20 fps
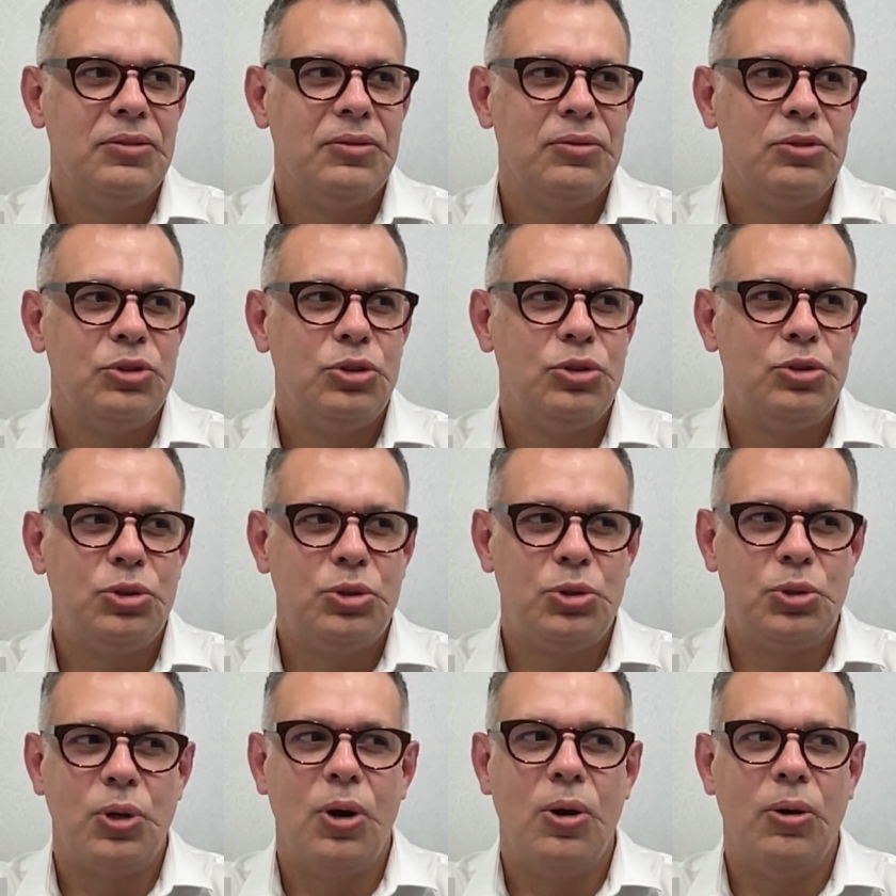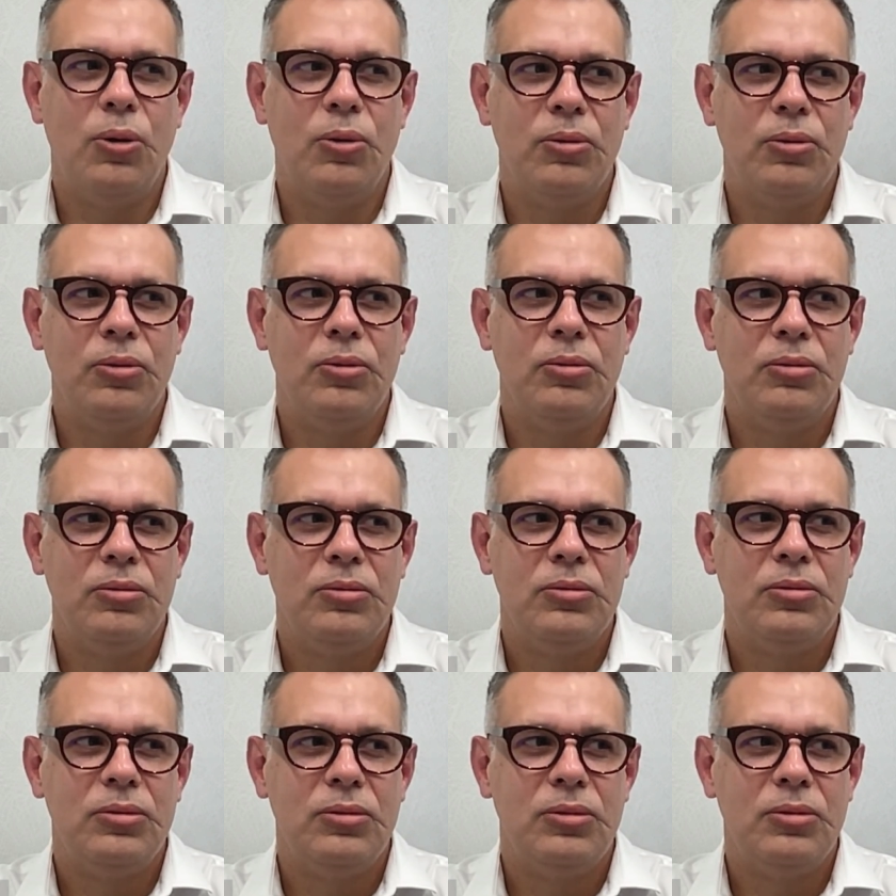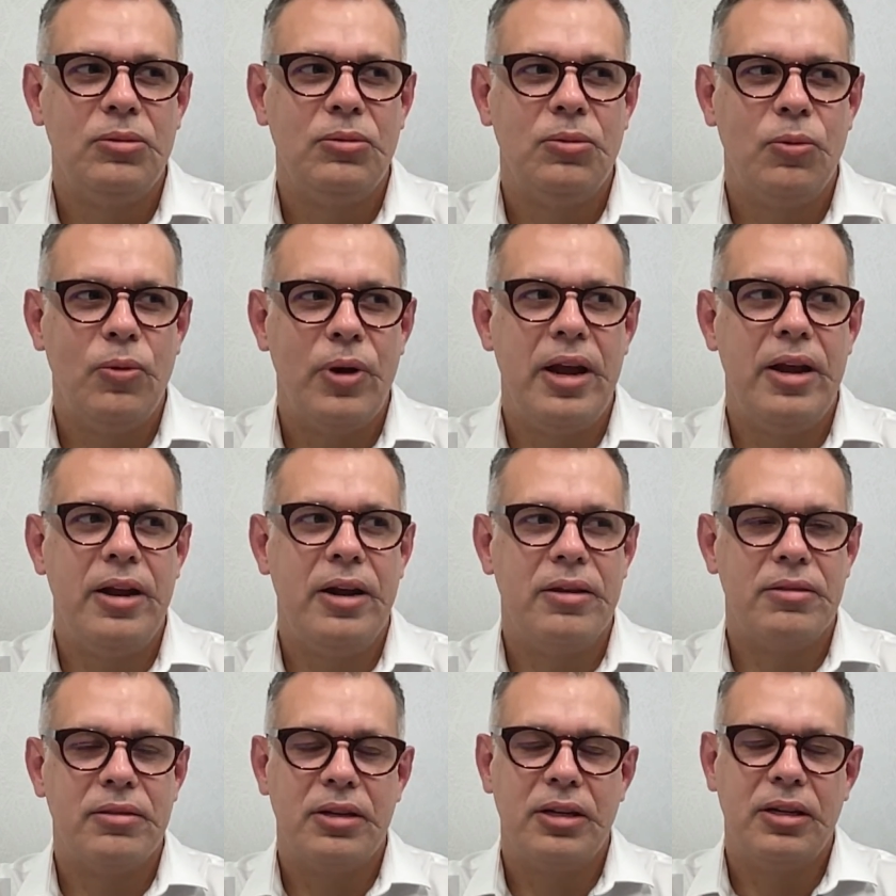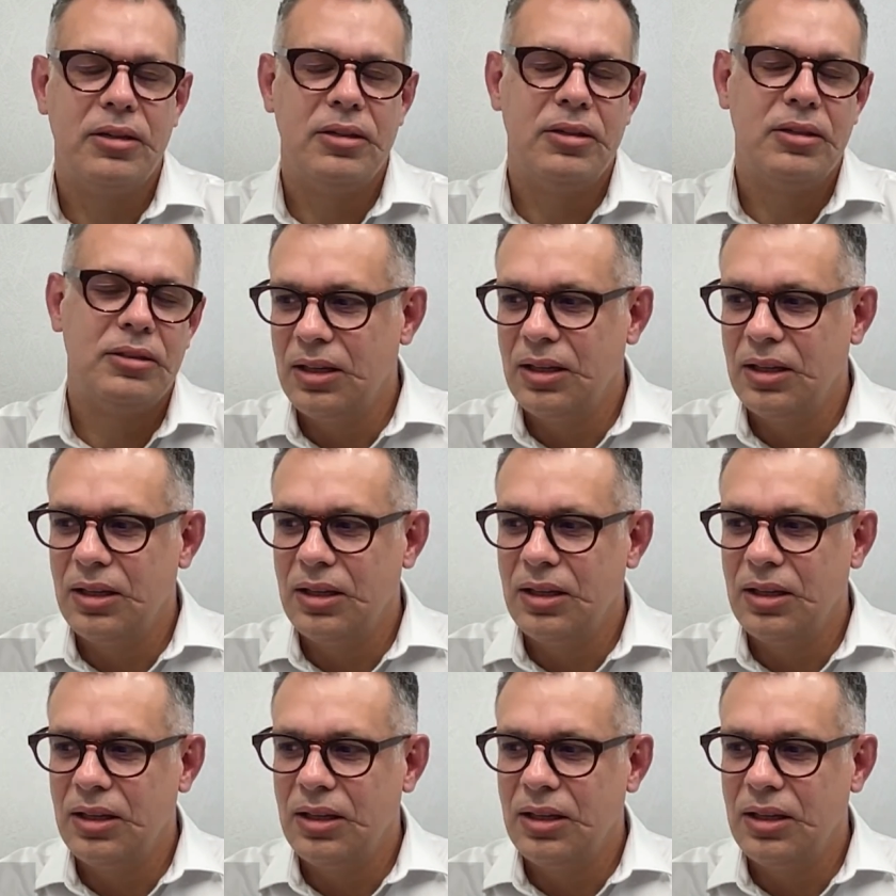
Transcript: strong way, I think.